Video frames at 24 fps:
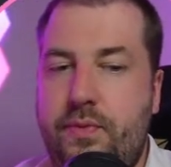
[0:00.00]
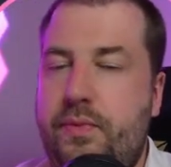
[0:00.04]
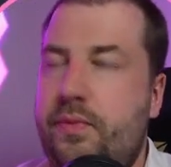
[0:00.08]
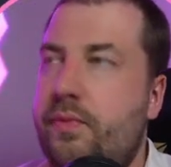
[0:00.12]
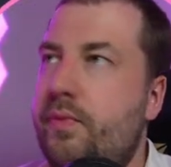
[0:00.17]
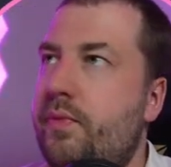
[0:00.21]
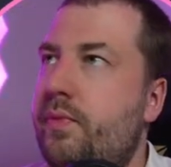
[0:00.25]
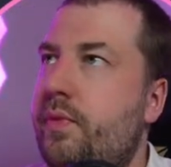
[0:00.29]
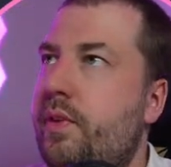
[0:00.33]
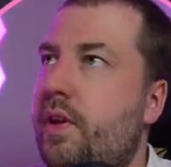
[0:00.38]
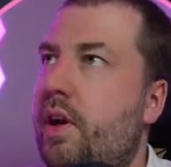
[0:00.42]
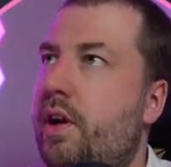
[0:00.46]

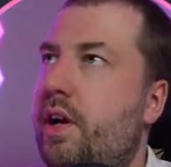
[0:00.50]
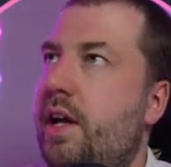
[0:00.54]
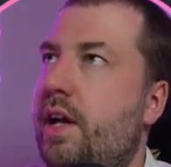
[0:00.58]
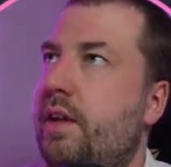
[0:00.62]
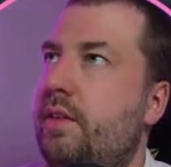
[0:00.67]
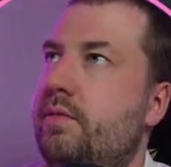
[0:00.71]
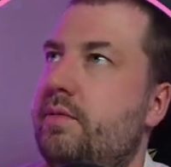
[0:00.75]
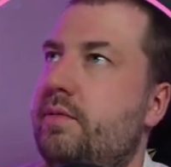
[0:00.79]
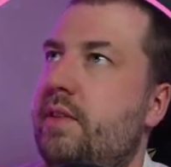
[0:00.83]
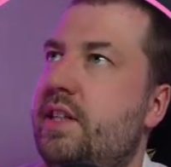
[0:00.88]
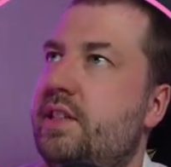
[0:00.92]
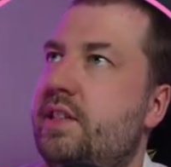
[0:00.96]
Okay,
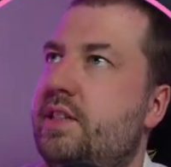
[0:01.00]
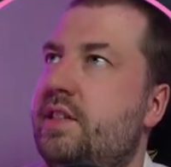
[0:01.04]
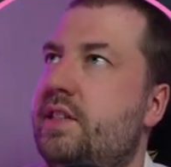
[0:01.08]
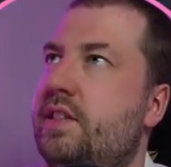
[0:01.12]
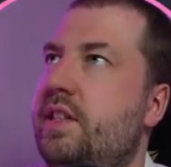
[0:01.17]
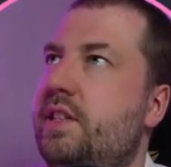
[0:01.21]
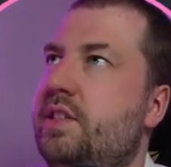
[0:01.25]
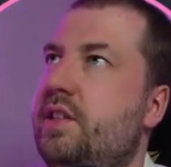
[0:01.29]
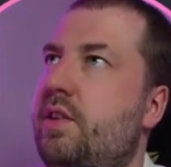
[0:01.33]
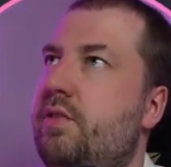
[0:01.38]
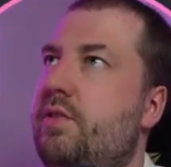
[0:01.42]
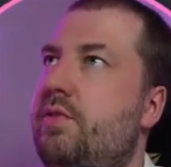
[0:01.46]
let's
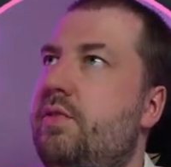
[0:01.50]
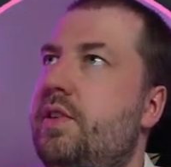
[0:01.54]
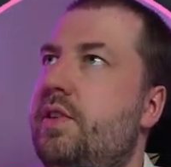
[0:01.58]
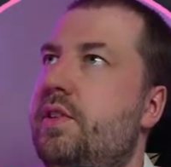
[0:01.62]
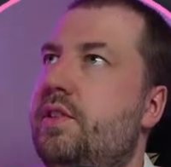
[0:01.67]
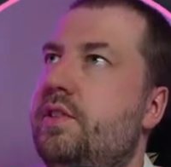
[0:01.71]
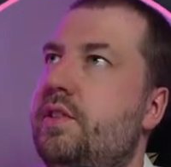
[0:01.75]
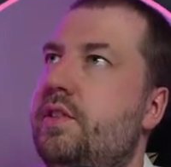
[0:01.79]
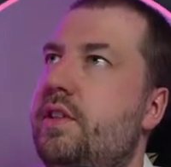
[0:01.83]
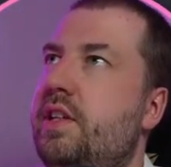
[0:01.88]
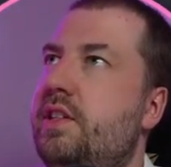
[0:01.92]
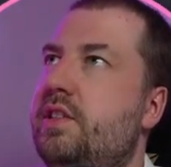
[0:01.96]
go through this.
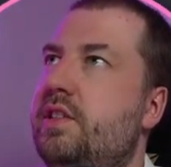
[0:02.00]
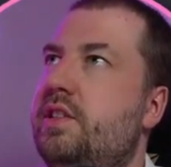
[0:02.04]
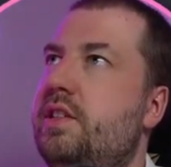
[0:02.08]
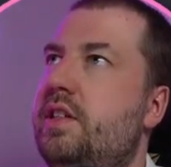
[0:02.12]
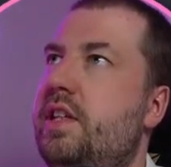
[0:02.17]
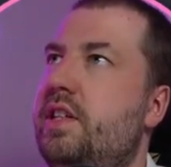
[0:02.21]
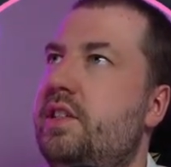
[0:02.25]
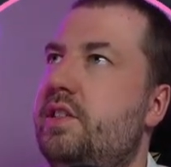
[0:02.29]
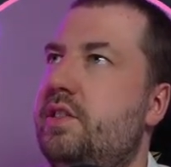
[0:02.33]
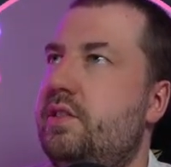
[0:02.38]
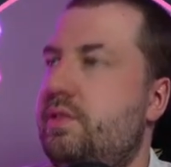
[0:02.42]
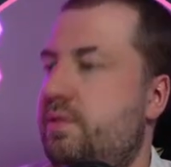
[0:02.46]

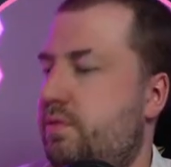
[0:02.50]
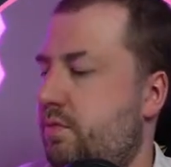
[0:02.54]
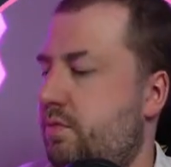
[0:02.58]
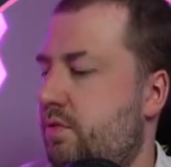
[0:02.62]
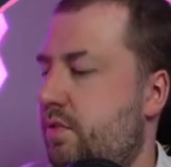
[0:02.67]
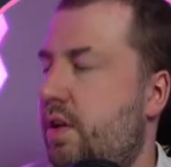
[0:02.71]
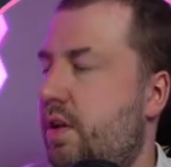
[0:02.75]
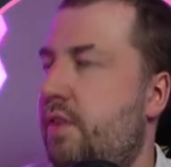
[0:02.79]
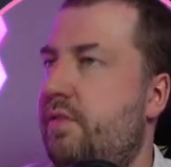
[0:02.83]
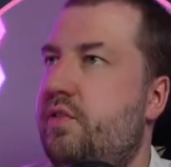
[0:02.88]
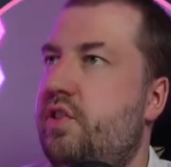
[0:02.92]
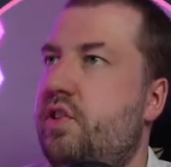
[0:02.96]

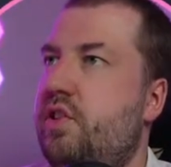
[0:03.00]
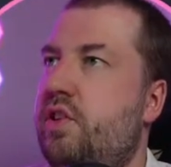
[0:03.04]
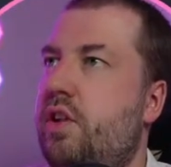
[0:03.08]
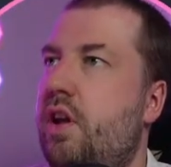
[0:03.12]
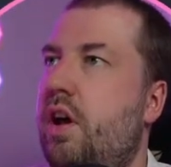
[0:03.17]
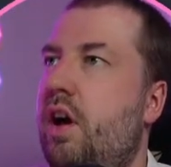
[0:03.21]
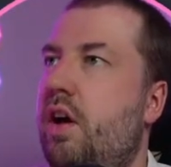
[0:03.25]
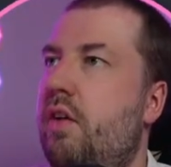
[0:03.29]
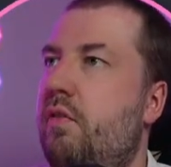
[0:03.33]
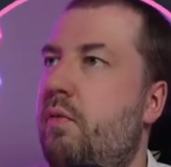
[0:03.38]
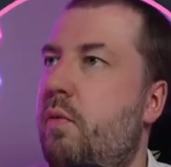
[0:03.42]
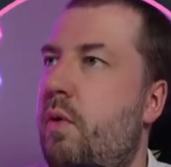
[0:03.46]
I've
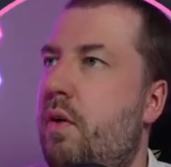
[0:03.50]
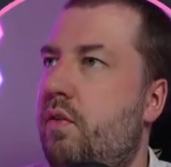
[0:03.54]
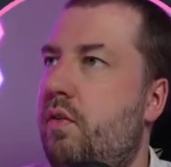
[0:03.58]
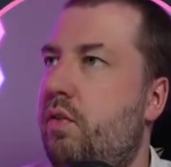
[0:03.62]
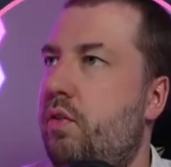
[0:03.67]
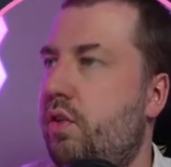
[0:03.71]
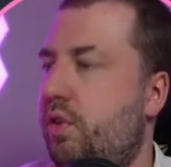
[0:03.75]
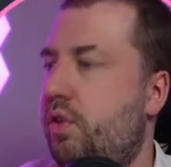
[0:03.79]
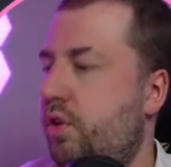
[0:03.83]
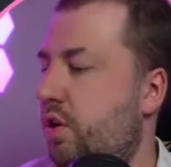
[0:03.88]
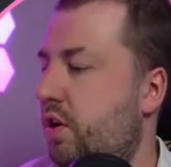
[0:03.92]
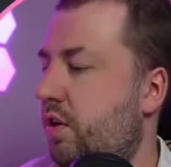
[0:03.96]
waffled on
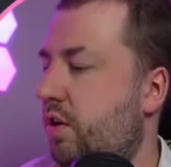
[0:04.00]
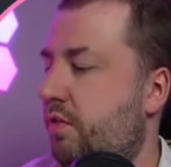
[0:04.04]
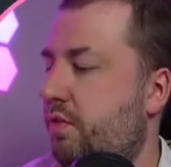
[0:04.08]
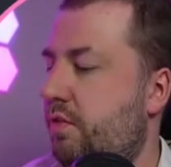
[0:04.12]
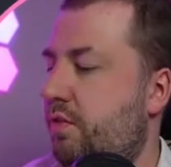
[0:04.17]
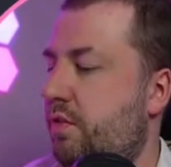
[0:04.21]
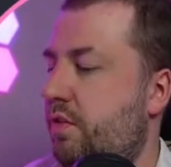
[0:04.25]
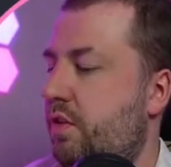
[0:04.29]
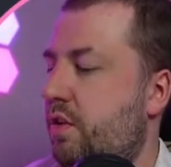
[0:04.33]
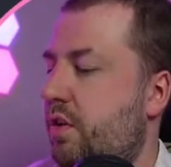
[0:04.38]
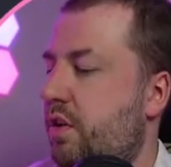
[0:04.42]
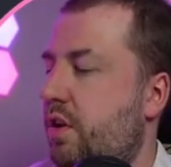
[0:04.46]
enough.
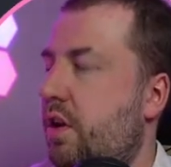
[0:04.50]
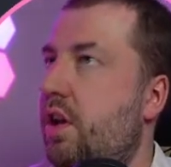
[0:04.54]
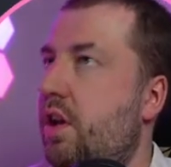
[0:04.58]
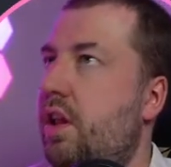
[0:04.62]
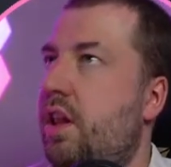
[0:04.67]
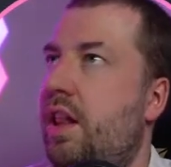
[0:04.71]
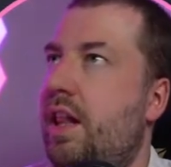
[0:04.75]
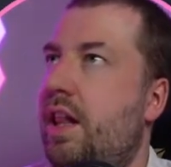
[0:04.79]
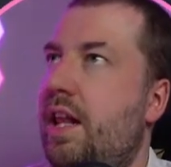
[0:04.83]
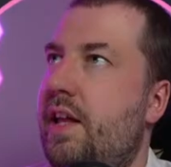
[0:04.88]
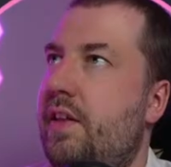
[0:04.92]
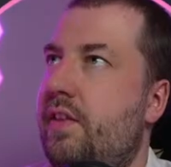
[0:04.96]

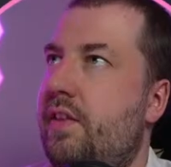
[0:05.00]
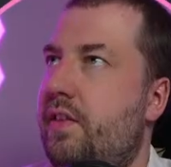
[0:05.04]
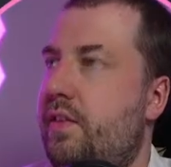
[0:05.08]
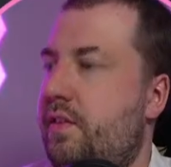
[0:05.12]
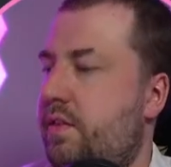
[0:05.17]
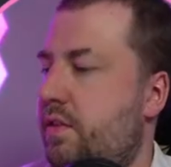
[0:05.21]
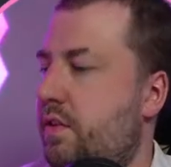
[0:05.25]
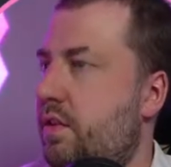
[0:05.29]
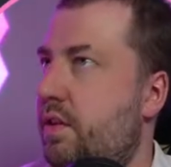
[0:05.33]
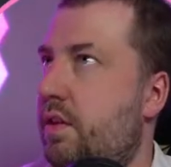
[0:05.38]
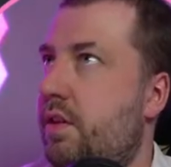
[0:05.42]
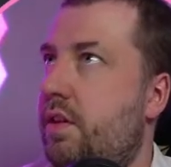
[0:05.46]
Let's
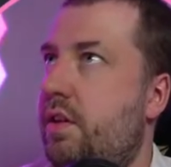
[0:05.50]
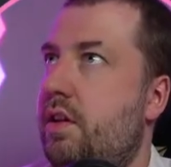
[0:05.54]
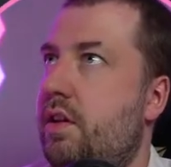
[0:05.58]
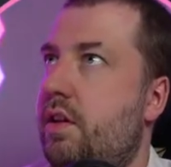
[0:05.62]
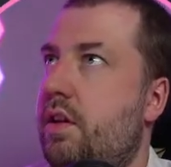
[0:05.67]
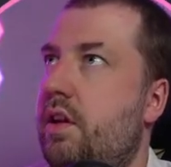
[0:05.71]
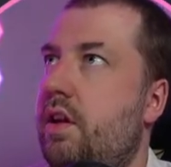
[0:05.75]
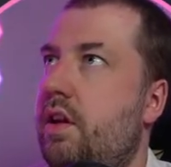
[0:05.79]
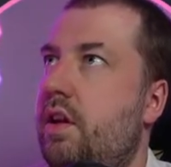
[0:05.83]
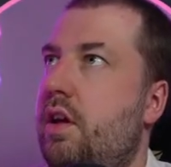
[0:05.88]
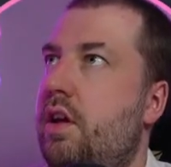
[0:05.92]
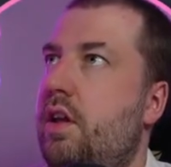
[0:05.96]

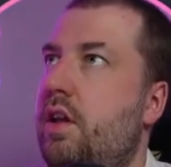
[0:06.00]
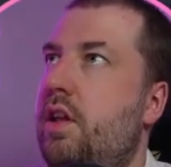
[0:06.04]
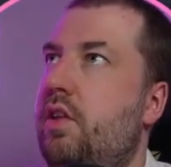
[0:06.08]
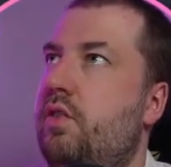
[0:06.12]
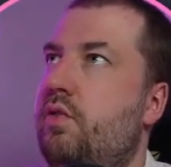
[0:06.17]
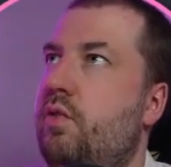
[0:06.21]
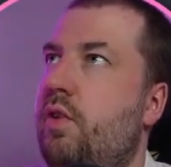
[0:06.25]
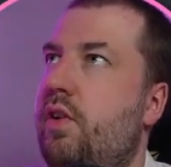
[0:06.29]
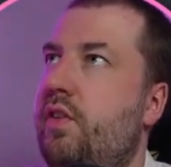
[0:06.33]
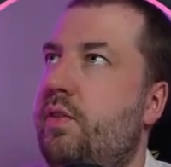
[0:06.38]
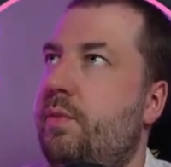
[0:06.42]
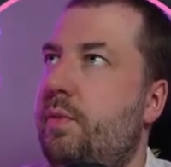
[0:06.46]

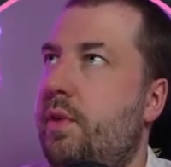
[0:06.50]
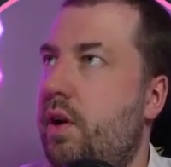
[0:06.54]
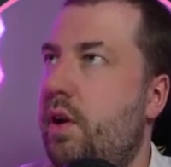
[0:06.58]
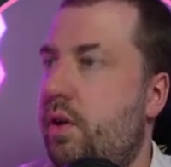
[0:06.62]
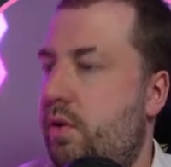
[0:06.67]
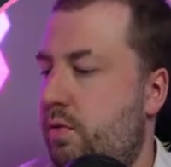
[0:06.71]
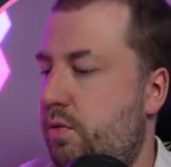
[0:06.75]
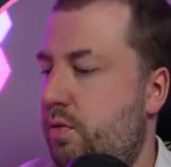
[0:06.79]
write some code.